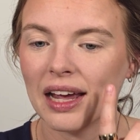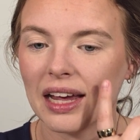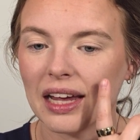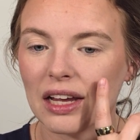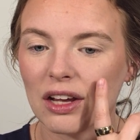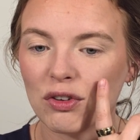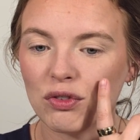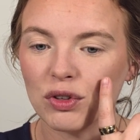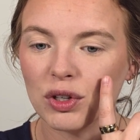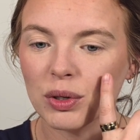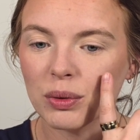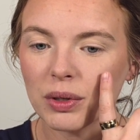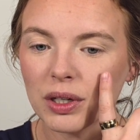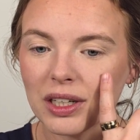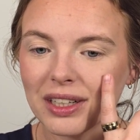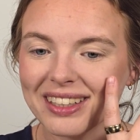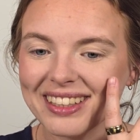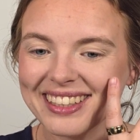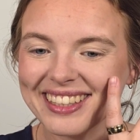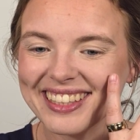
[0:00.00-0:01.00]
If you were
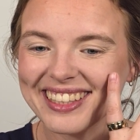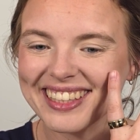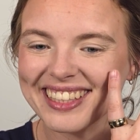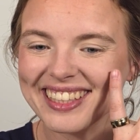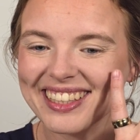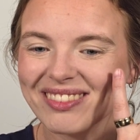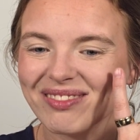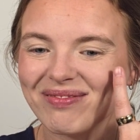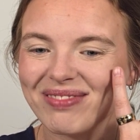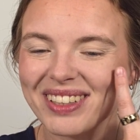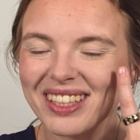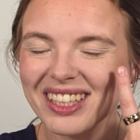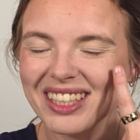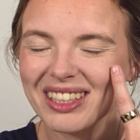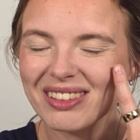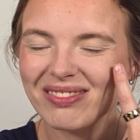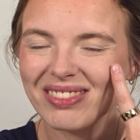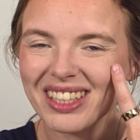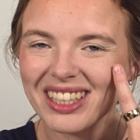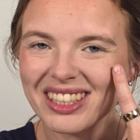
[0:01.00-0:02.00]
to put
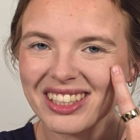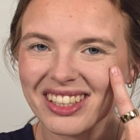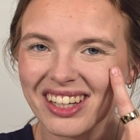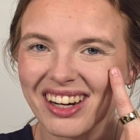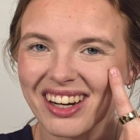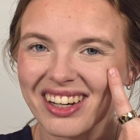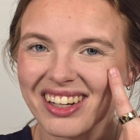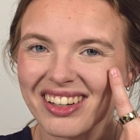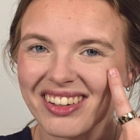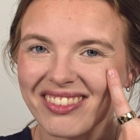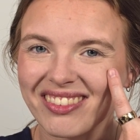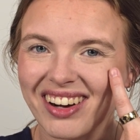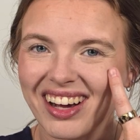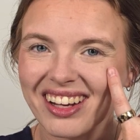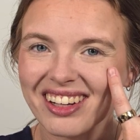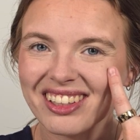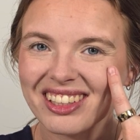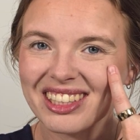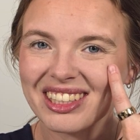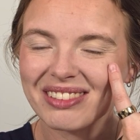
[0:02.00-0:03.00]
your blush on
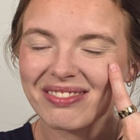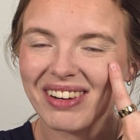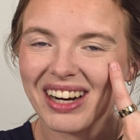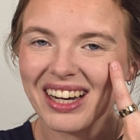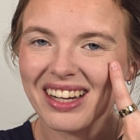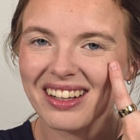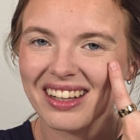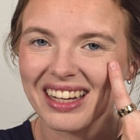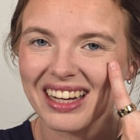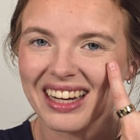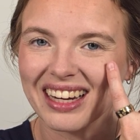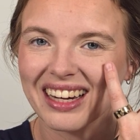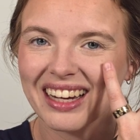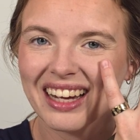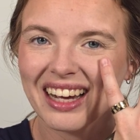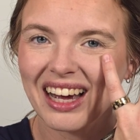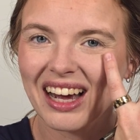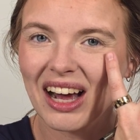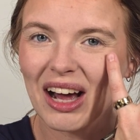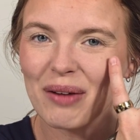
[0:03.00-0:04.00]
while you're smiling,
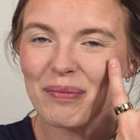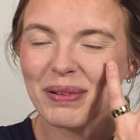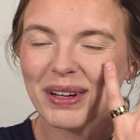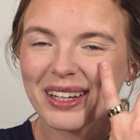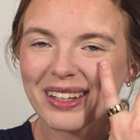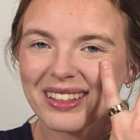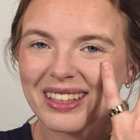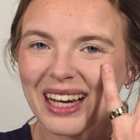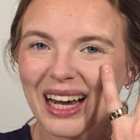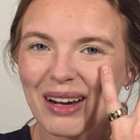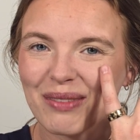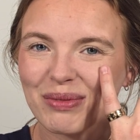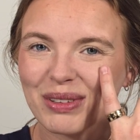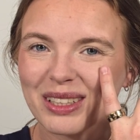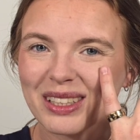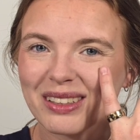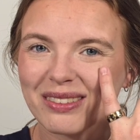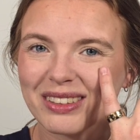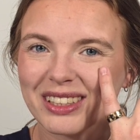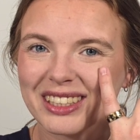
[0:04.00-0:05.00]
up here on the
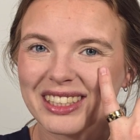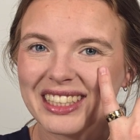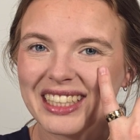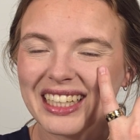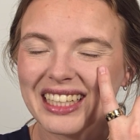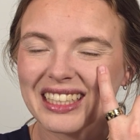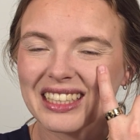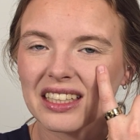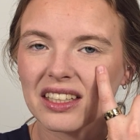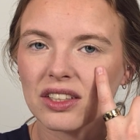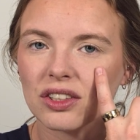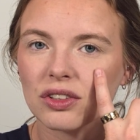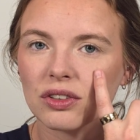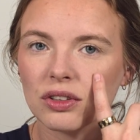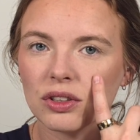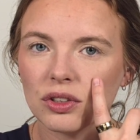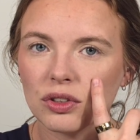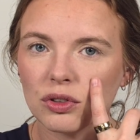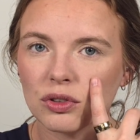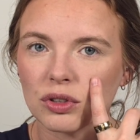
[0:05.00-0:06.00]
apples of your cheeks, as
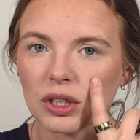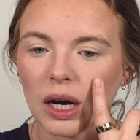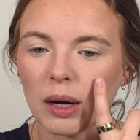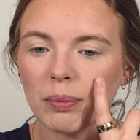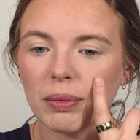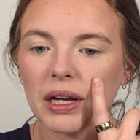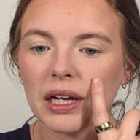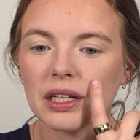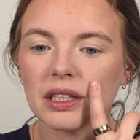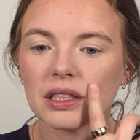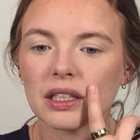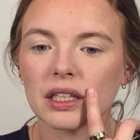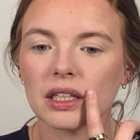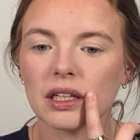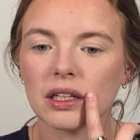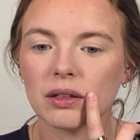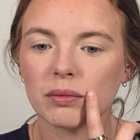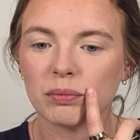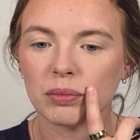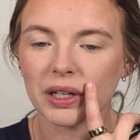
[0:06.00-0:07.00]
soon as you drop, it's
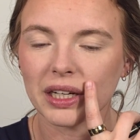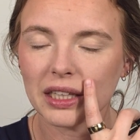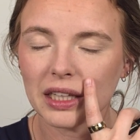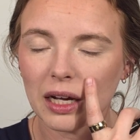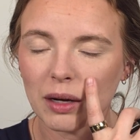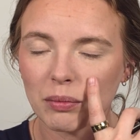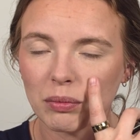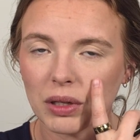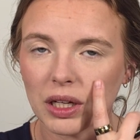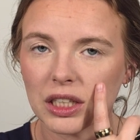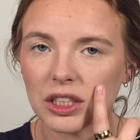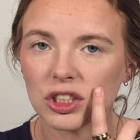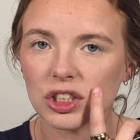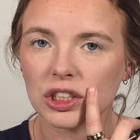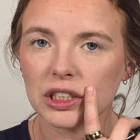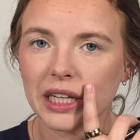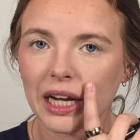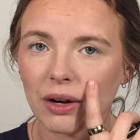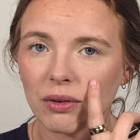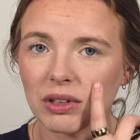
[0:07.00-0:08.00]
gonna bring that blush
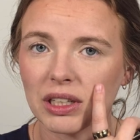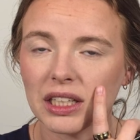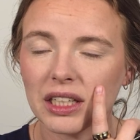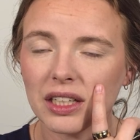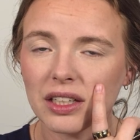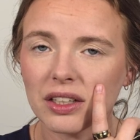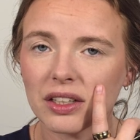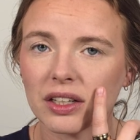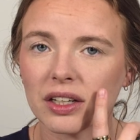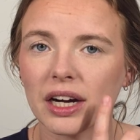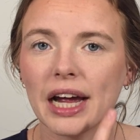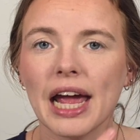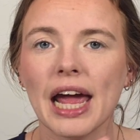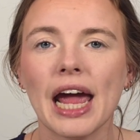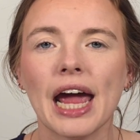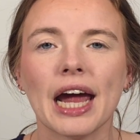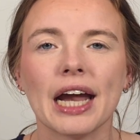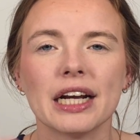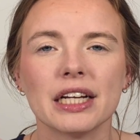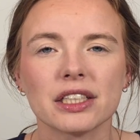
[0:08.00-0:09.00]
down here
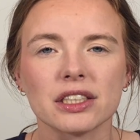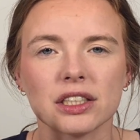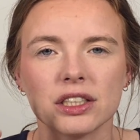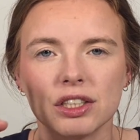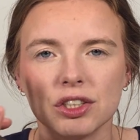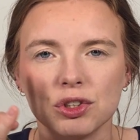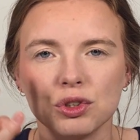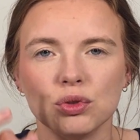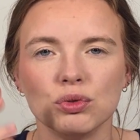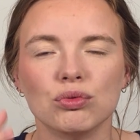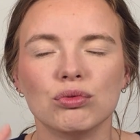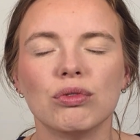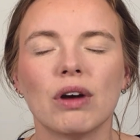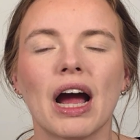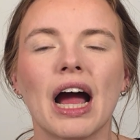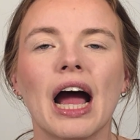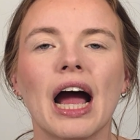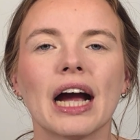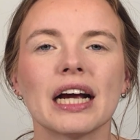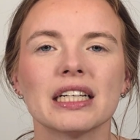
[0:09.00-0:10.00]
and it's gonna
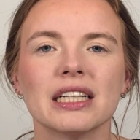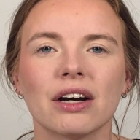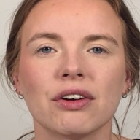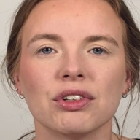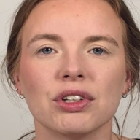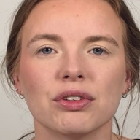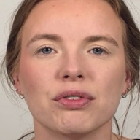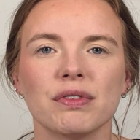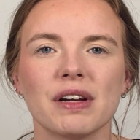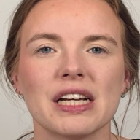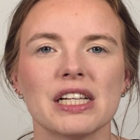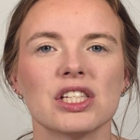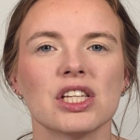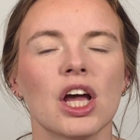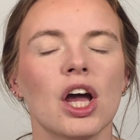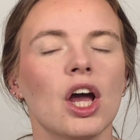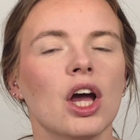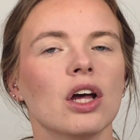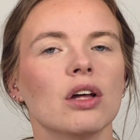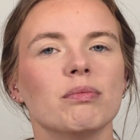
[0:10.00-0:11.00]
drag down your face,
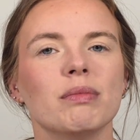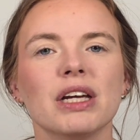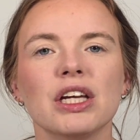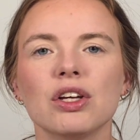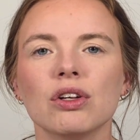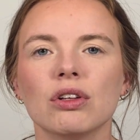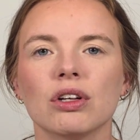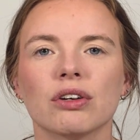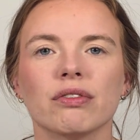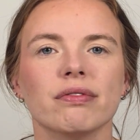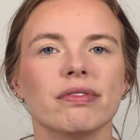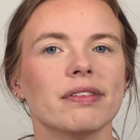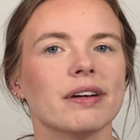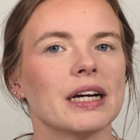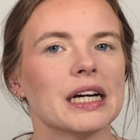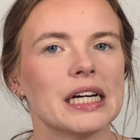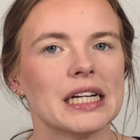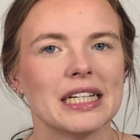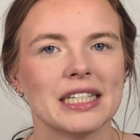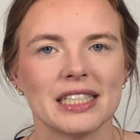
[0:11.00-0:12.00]
make you look
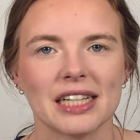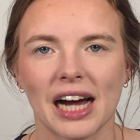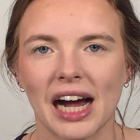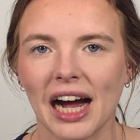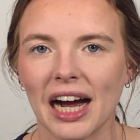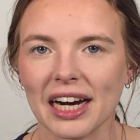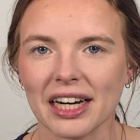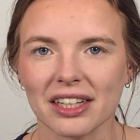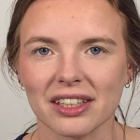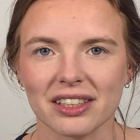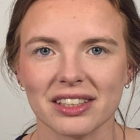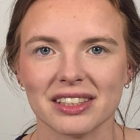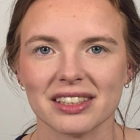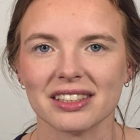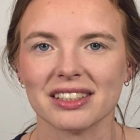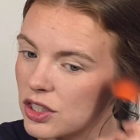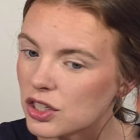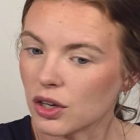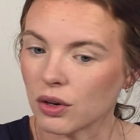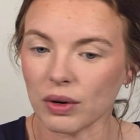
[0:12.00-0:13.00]
very
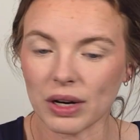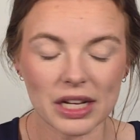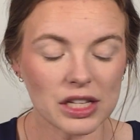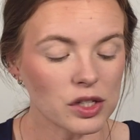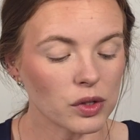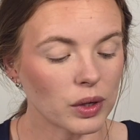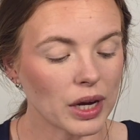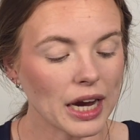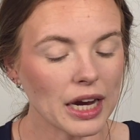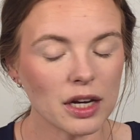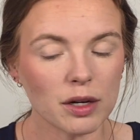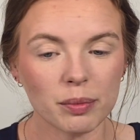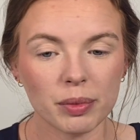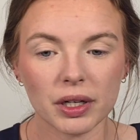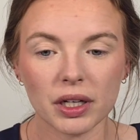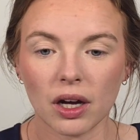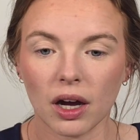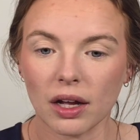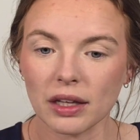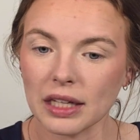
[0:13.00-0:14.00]
tired. So it's okay to
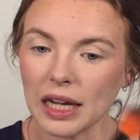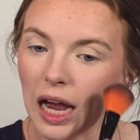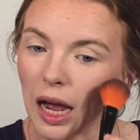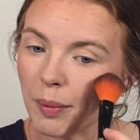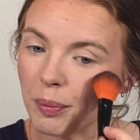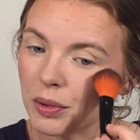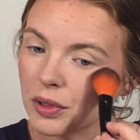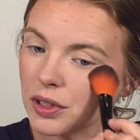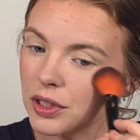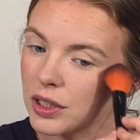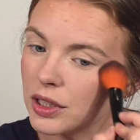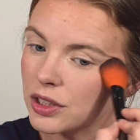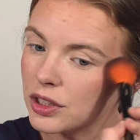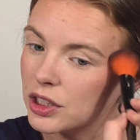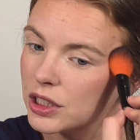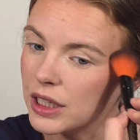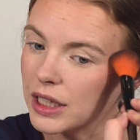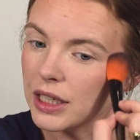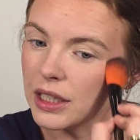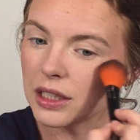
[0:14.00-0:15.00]
put it on the apples of your
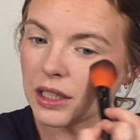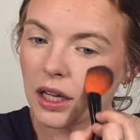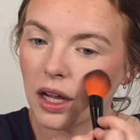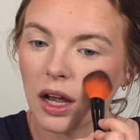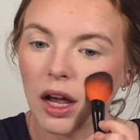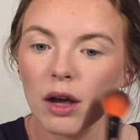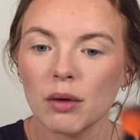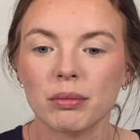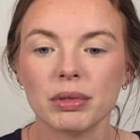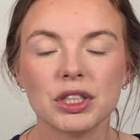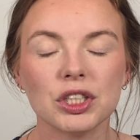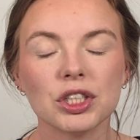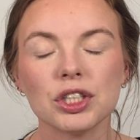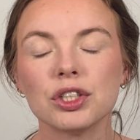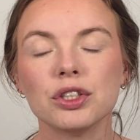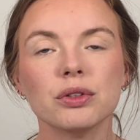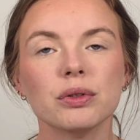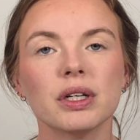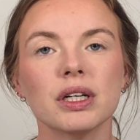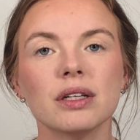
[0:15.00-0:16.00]
cheeks, but
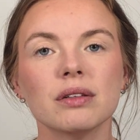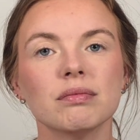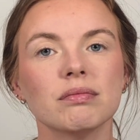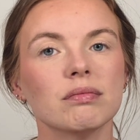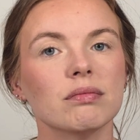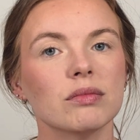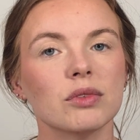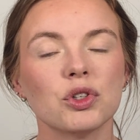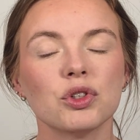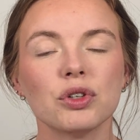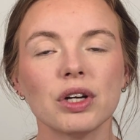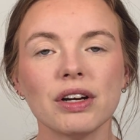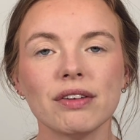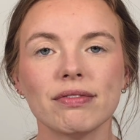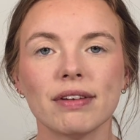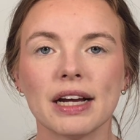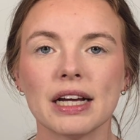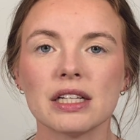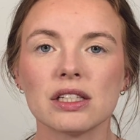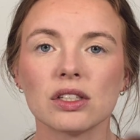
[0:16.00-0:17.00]
just do it straight
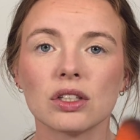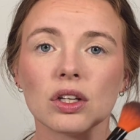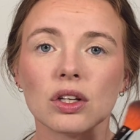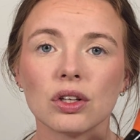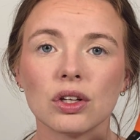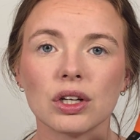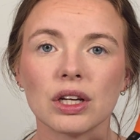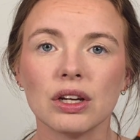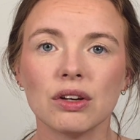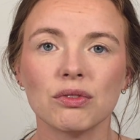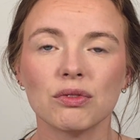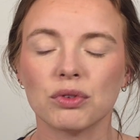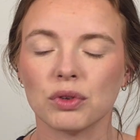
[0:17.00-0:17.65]
face, looking